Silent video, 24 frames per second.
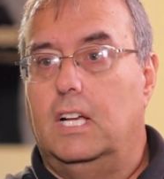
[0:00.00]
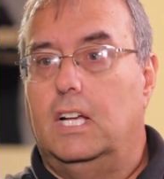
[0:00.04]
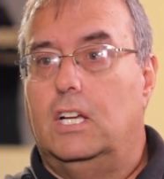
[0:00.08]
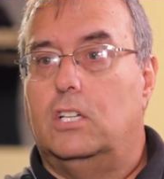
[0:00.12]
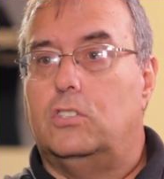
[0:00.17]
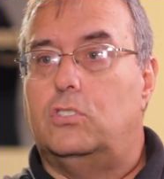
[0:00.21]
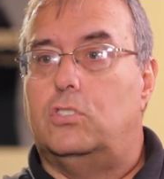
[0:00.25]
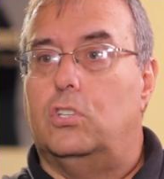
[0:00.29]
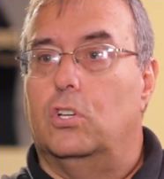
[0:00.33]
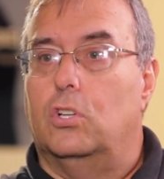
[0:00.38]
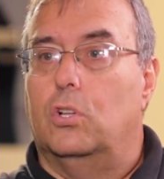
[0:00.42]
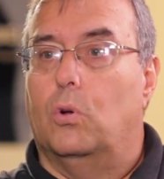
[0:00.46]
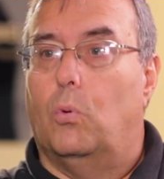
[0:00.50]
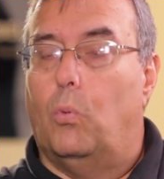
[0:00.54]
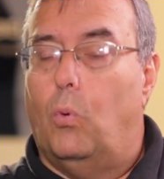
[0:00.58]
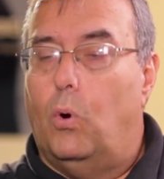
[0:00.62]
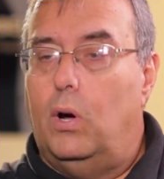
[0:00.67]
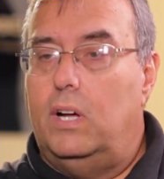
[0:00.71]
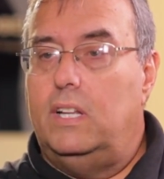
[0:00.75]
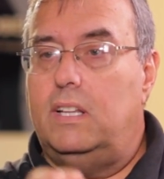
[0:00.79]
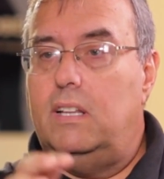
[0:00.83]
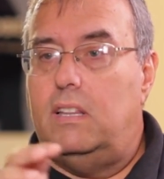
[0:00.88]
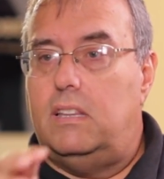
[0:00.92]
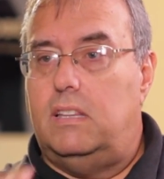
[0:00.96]
So the
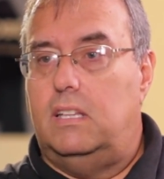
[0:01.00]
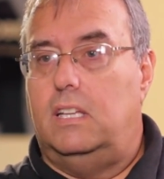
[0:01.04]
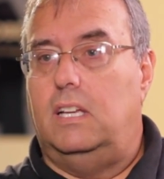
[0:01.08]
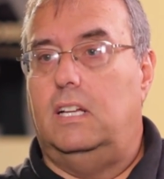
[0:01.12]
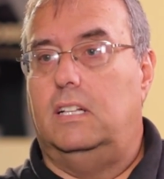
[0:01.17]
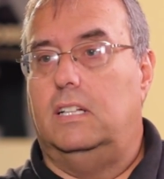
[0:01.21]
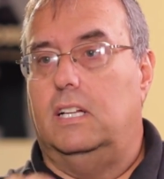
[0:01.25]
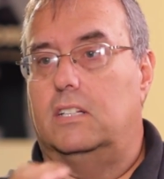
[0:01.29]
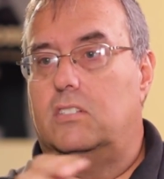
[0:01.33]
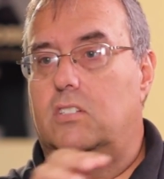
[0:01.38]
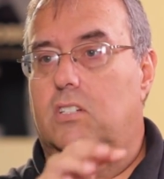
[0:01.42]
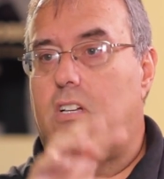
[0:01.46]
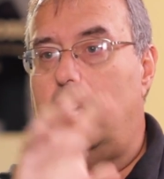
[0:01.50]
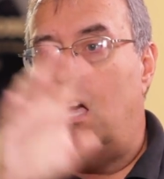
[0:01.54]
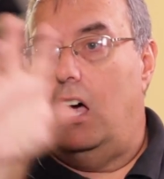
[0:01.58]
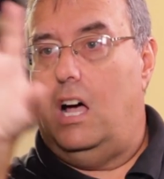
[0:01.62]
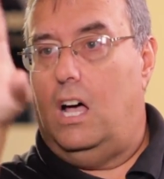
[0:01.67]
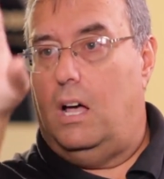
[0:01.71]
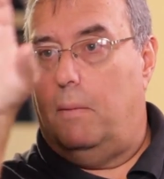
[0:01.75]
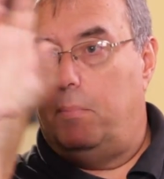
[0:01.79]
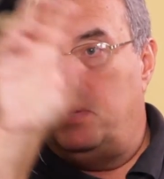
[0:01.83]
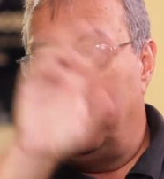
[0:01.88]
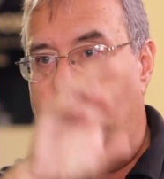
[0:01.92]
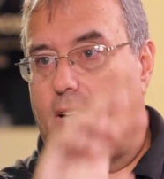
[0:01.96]
one thing that's
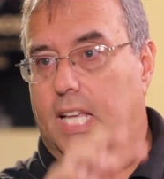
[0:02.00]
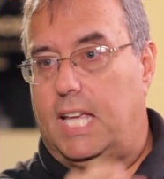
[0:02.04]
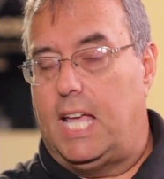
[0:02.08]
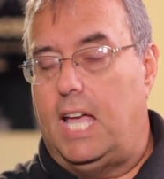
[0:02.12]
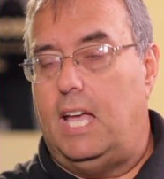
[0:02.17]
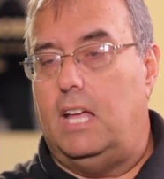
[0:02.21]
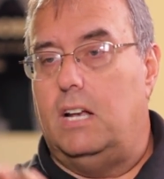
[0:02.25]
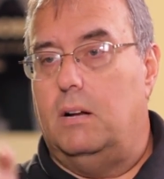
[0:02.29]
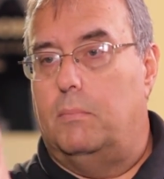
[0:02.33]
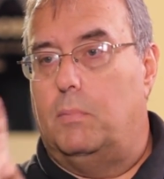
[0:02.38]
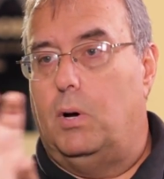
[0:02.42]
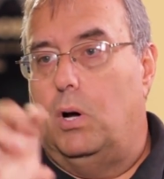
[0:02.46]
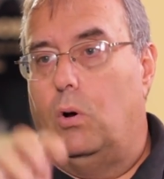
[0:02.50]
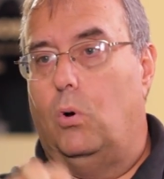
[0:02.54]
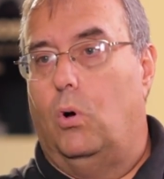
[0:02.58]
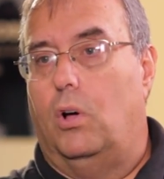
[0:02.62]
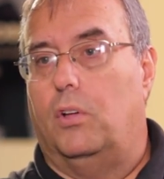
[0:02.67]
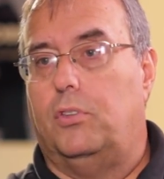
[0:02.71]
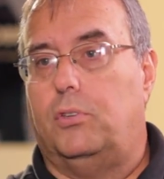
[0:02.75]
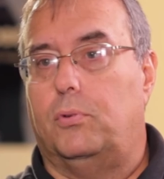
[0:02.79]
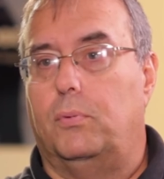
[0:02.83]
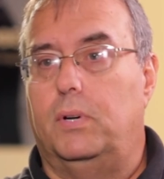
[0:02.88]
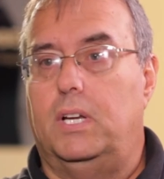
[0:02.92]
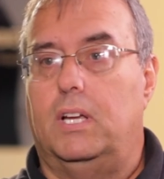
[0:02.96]
common again among
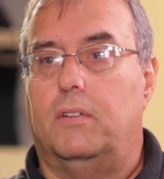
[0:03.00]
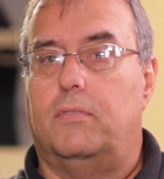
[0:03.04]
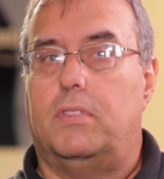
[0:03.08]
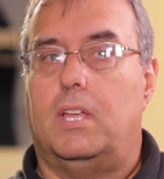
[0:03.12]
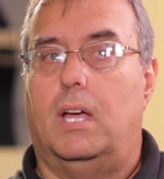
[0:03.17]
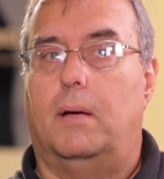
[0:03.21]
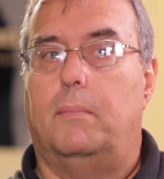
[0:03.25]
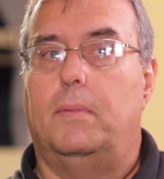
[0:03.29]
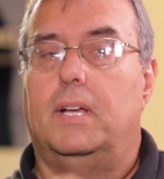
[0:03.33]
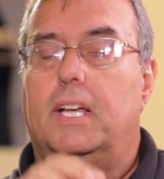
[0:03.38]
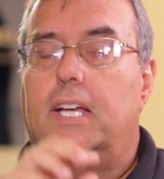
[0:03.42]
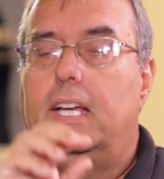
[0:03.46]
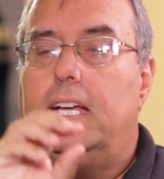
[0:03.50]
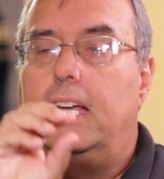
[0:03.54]
all three of them